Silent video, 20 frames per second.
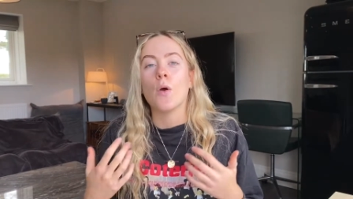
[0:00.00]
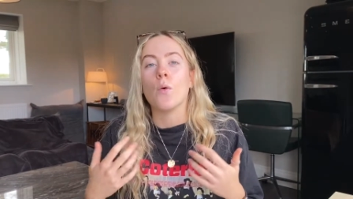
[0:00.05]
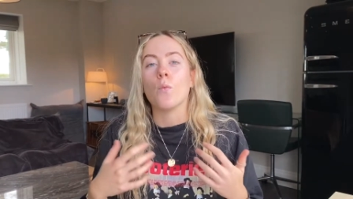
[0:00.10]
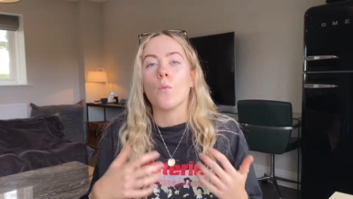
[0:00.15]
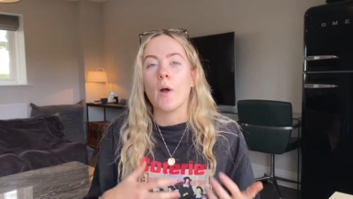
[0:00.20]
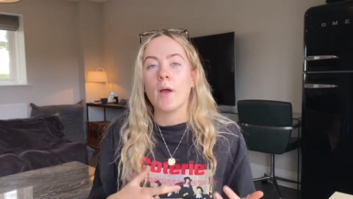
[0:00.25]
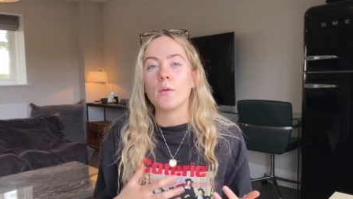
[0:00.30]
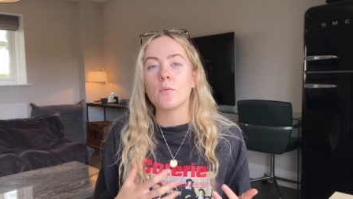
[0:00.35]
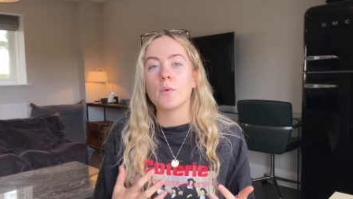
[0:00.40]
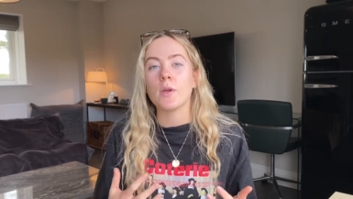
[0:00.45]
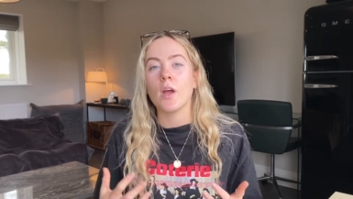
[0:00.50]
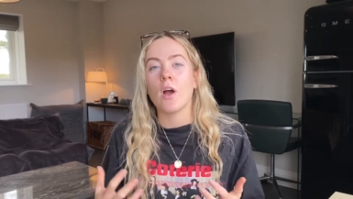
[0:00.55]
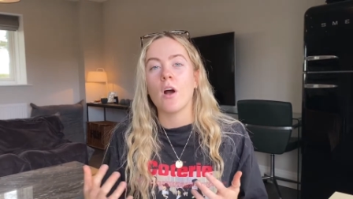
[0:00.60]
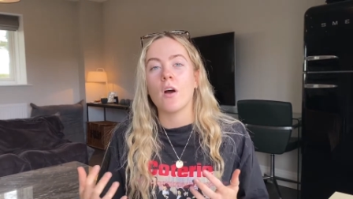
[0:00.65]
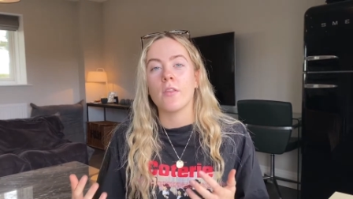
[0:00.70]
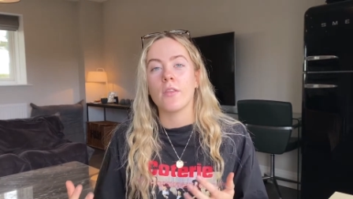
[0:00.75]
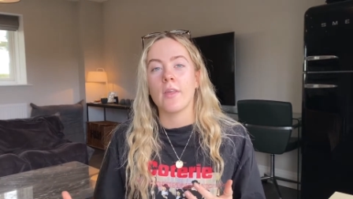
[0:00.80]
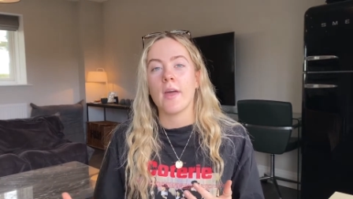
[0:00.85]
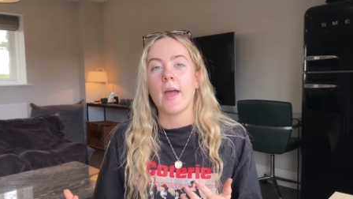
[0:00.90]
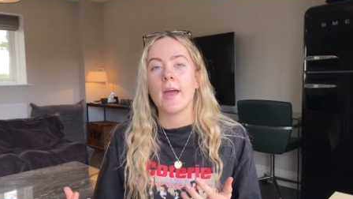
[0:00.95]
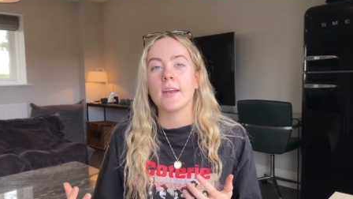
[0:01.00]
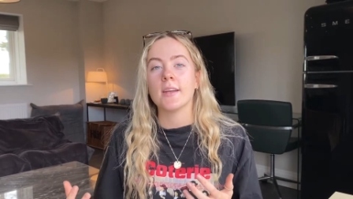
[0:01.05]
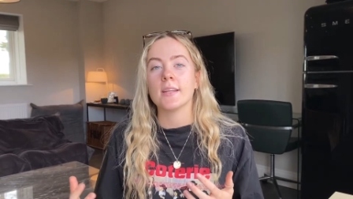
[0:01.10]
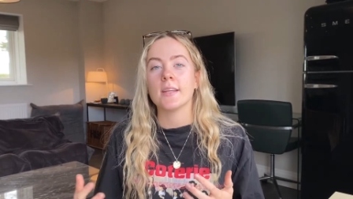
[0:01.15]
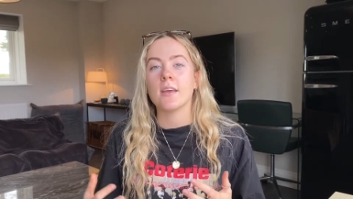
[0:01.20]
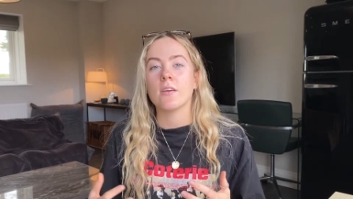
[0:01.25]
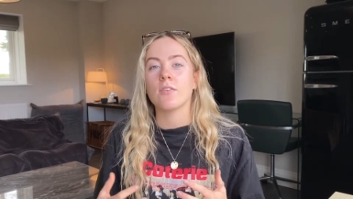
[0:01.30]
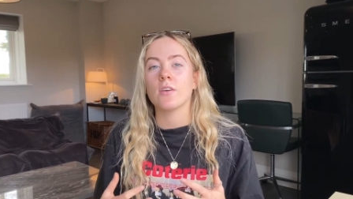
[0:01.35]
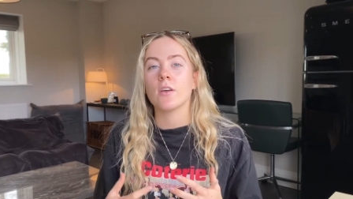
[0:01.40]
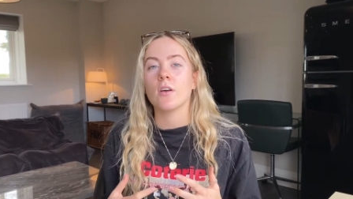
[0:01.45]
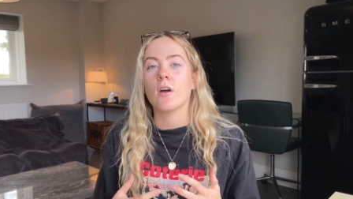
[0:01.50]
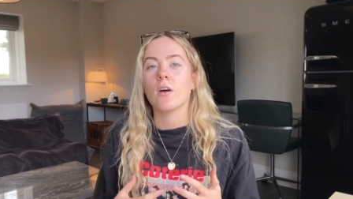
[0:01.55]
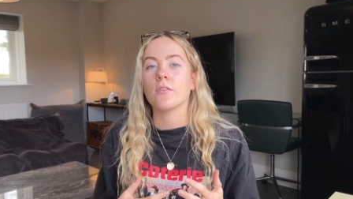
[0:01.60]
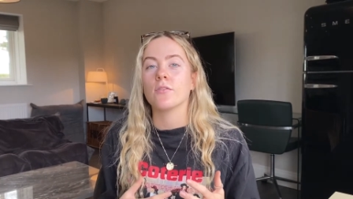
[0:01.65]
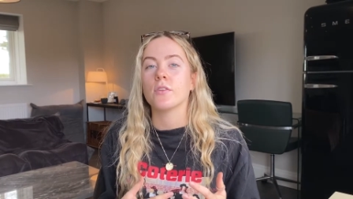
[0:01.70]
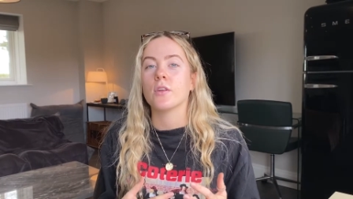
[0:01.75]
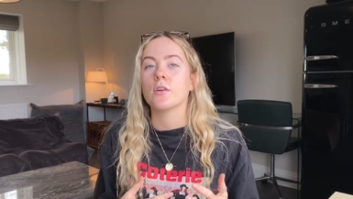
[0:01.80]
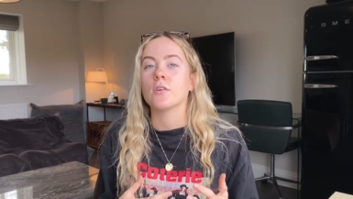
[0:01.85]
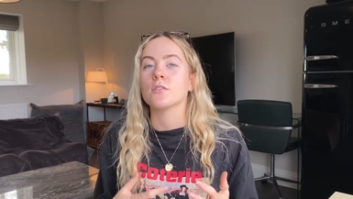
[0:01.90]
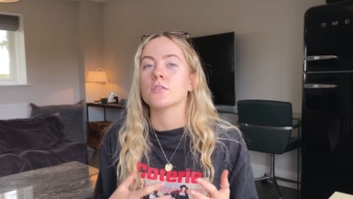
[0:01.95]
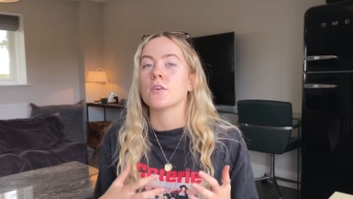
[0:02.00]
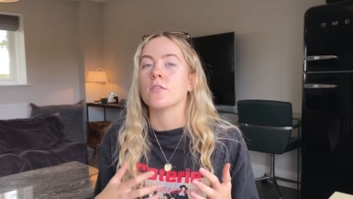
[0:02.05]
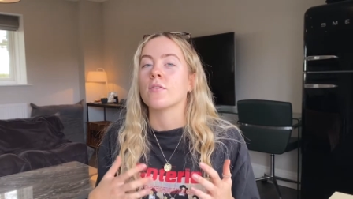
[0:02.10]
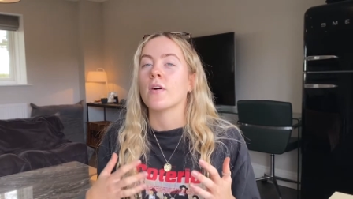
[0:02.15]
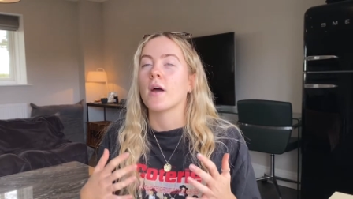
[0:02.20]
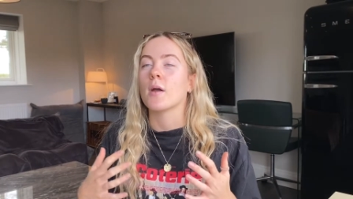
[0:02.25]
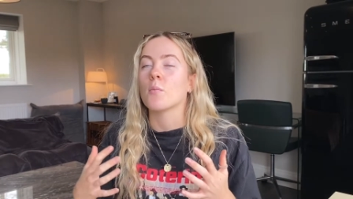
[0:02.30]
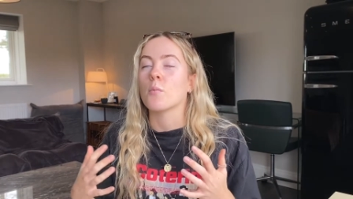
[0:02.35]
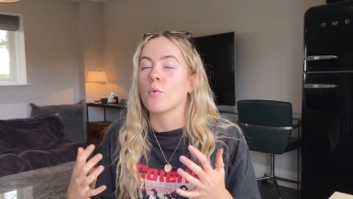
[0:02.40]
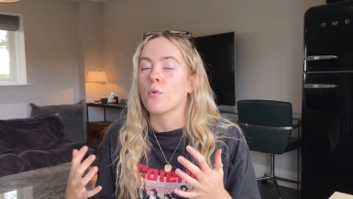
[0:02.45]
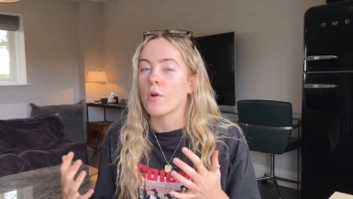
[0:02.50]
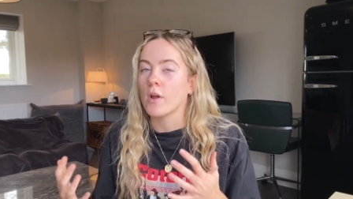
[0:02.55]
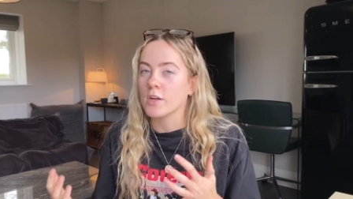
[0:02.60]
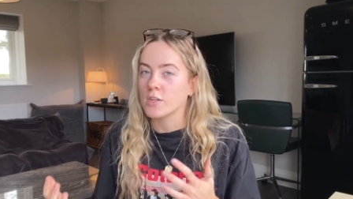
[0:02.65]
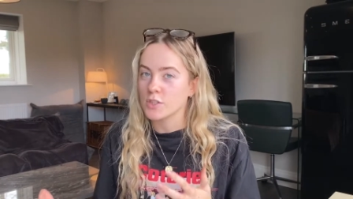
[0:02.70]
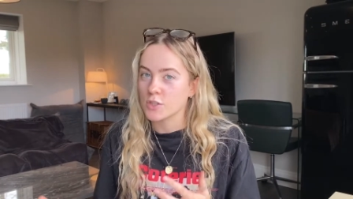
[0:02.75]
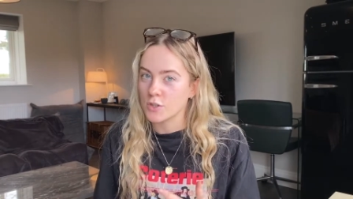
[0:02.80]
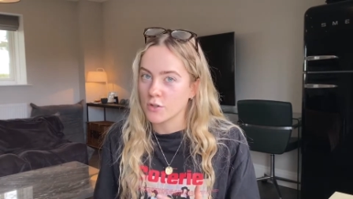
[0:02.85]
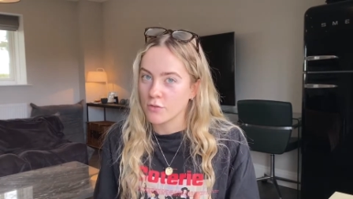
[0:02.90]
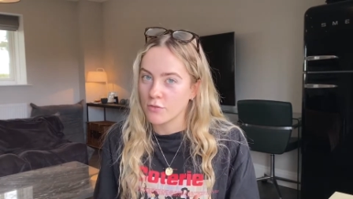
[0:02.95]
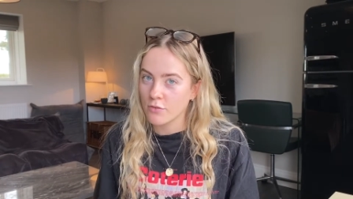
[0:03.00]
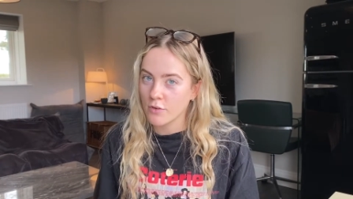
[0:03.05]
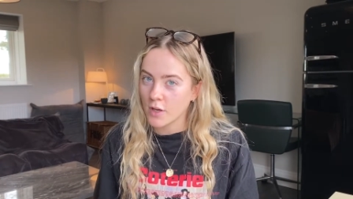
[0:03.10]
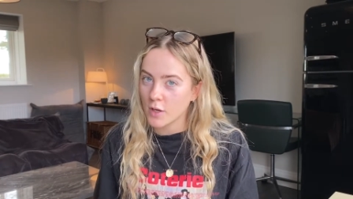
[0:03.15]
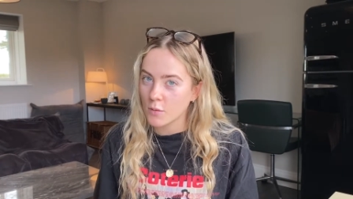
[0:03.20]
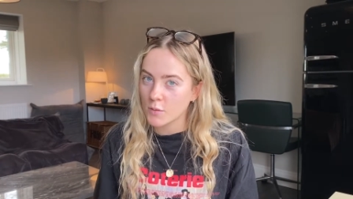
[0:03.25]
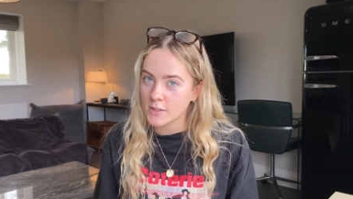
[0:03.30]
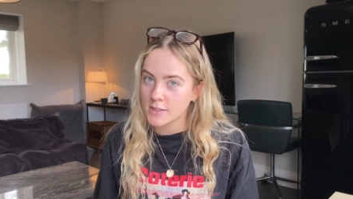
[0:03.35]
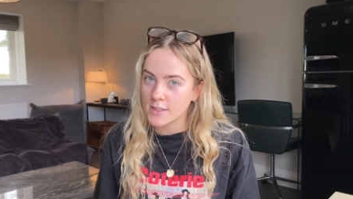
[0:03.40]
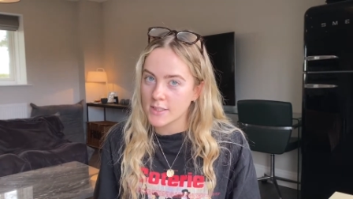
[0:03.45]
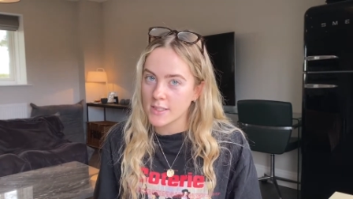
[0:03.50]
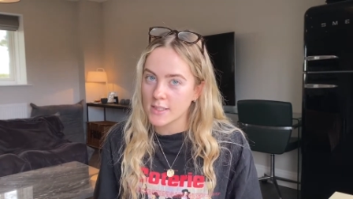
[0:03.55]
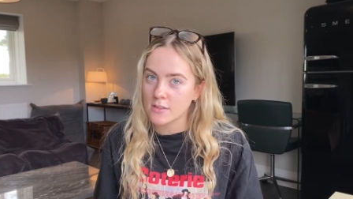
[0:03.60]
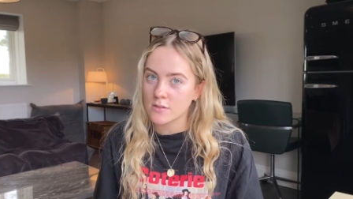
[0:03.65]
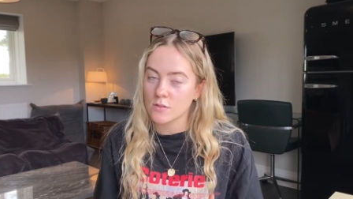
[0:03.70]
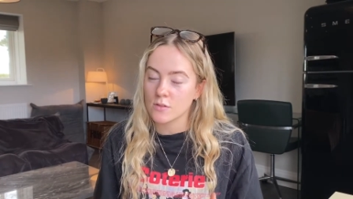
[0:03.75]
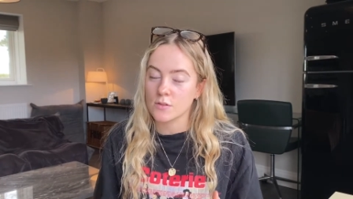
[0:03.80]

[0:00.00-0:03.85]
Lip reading: when we are then giving off those vibrational frequencies,